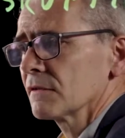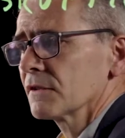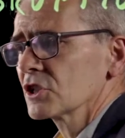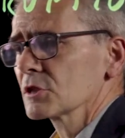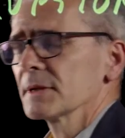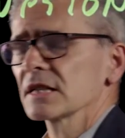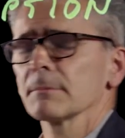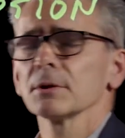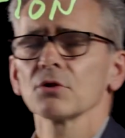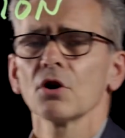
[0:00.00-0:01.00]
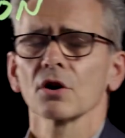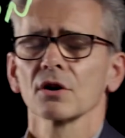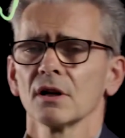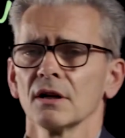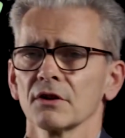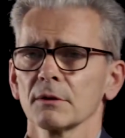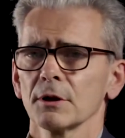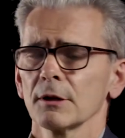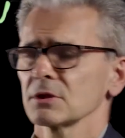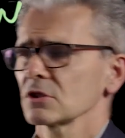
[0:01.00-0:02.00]
first picked up a rock for the
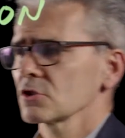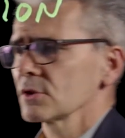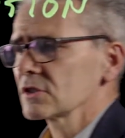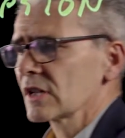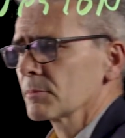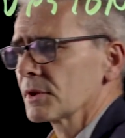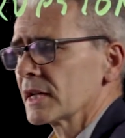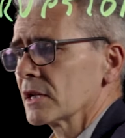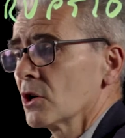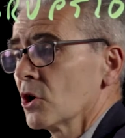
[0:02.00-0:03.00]
purposes of doing something,